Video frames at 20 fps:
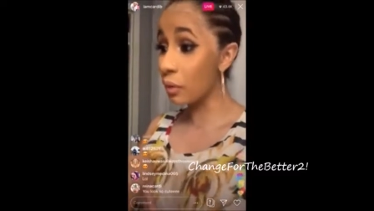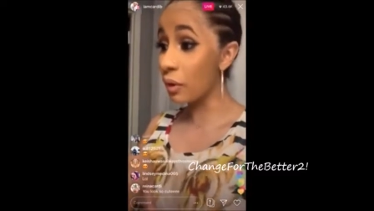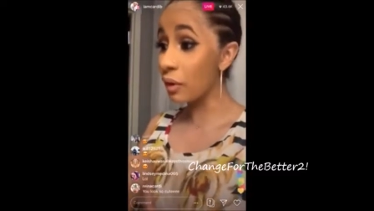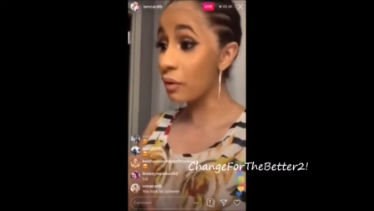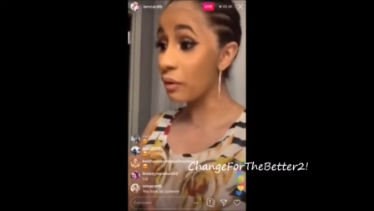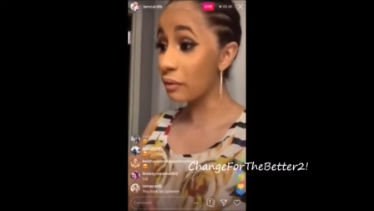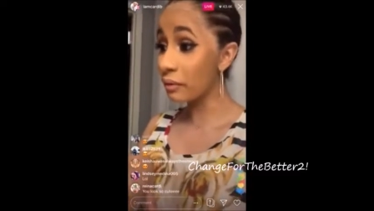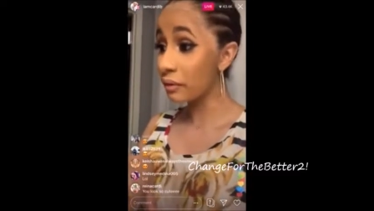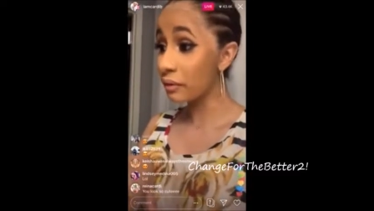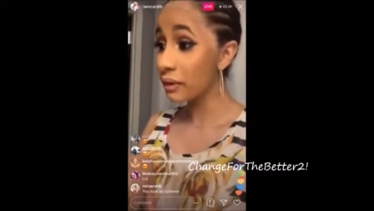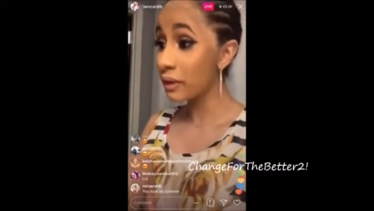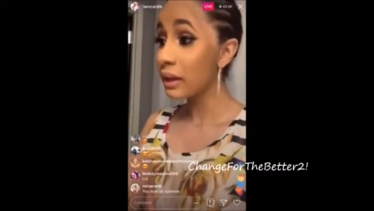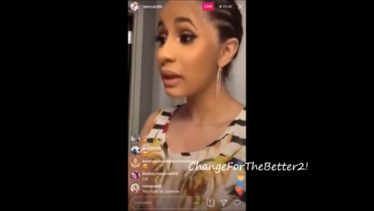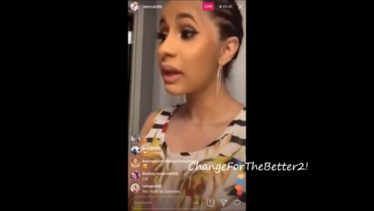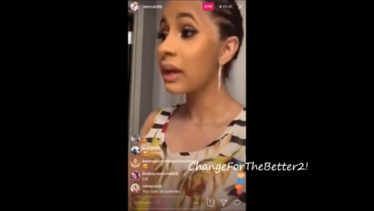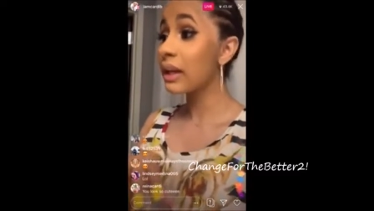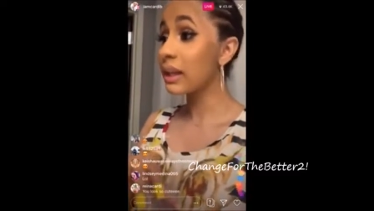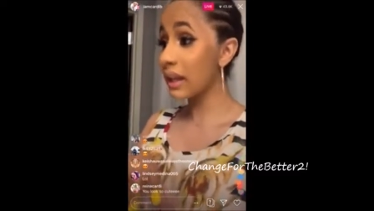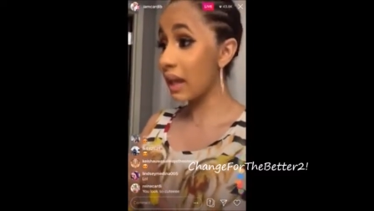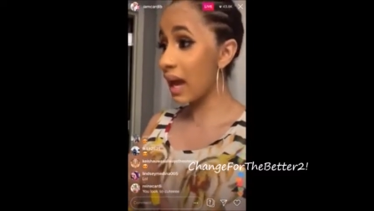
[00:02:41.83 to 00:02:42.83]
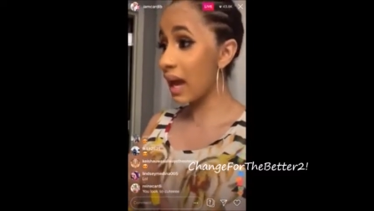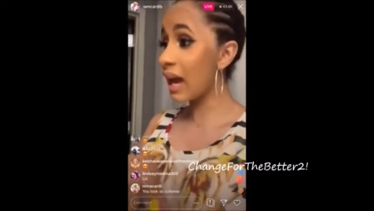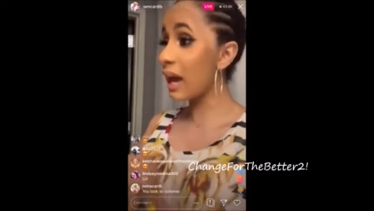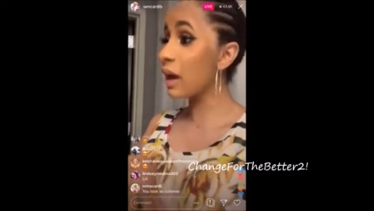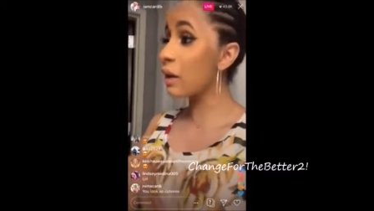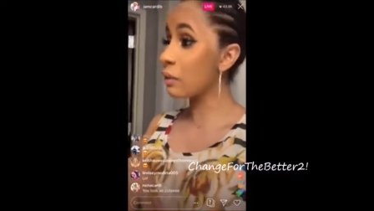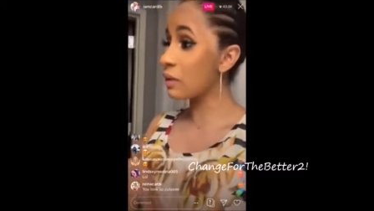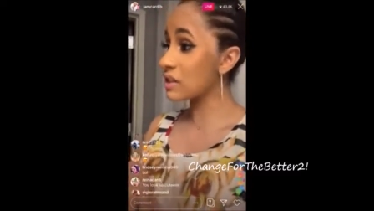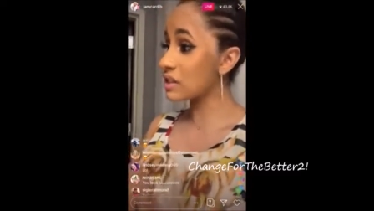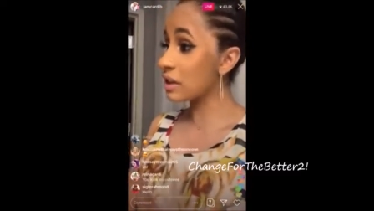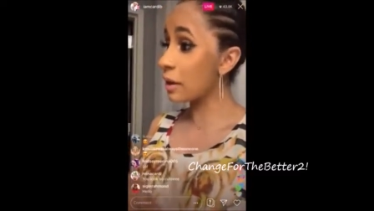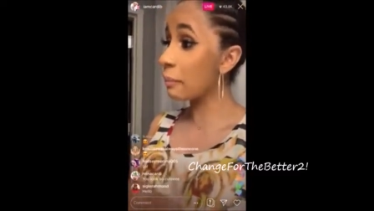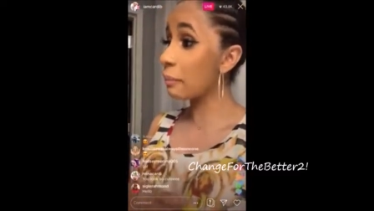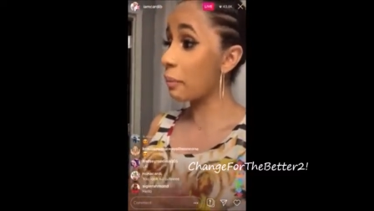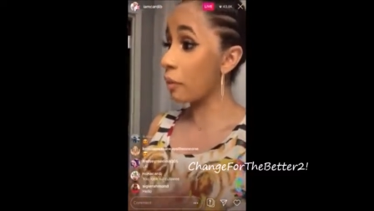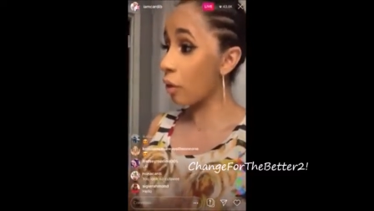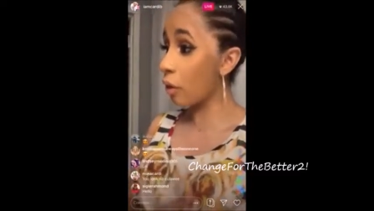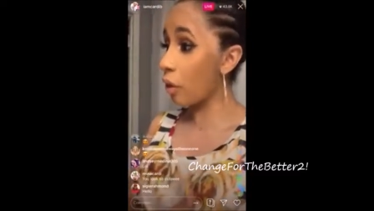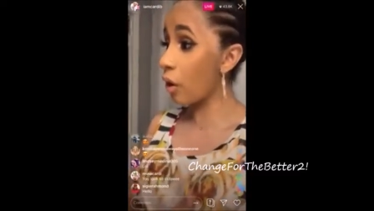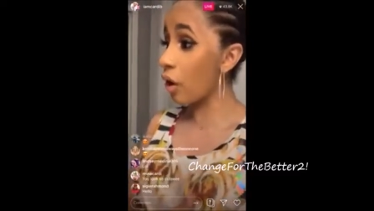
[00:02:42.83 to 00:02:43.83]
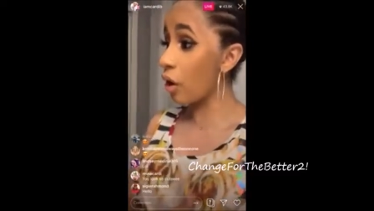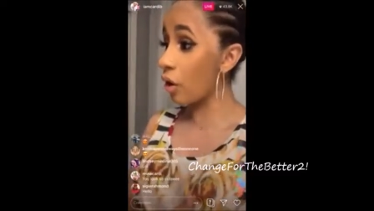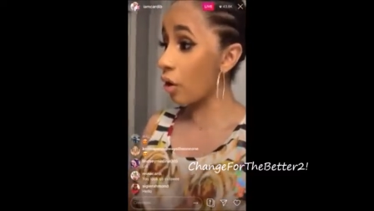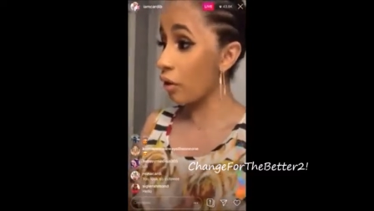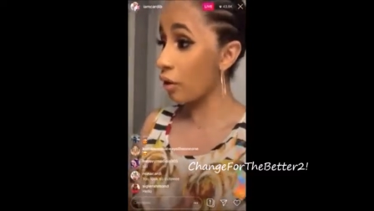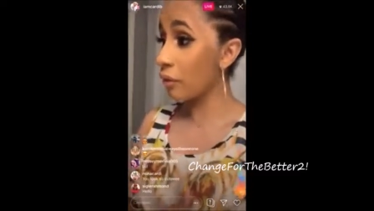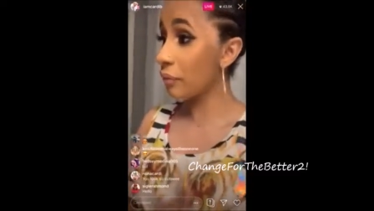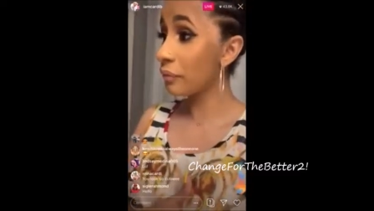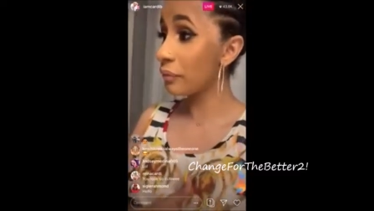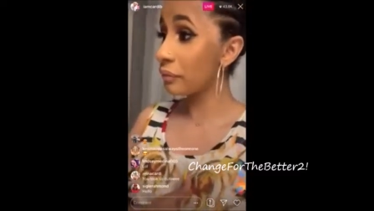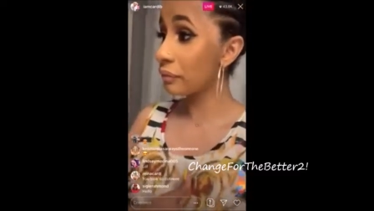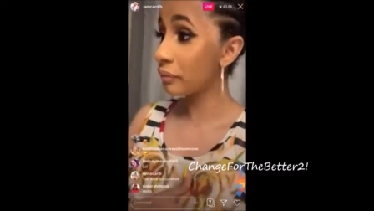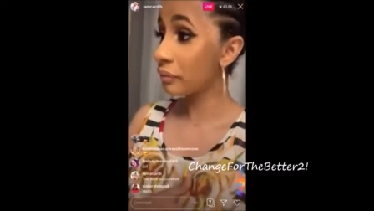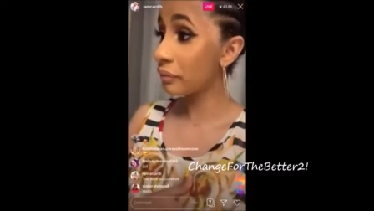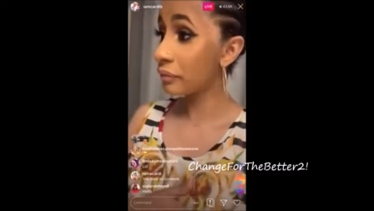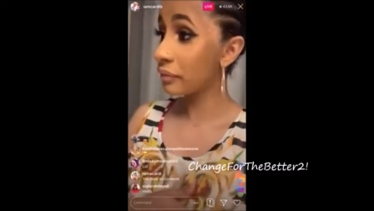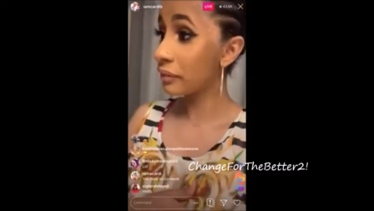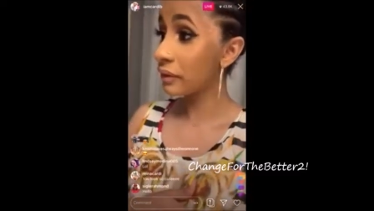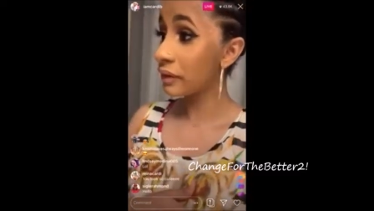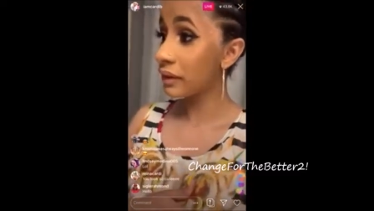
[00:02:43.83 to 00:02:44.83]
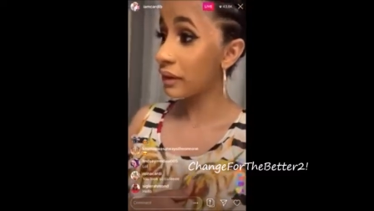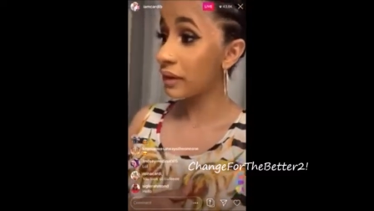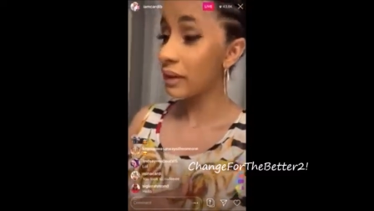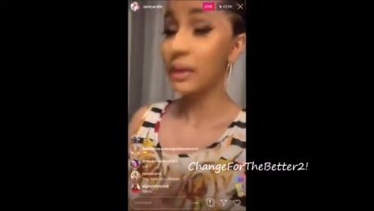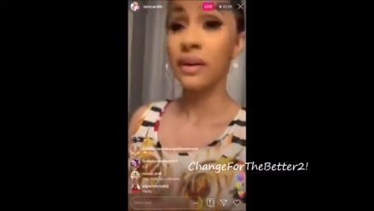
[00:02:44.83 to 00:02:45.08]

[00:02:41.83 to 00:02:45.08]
We didn't eat bull. Yeah, I ate bull. I ate pernil.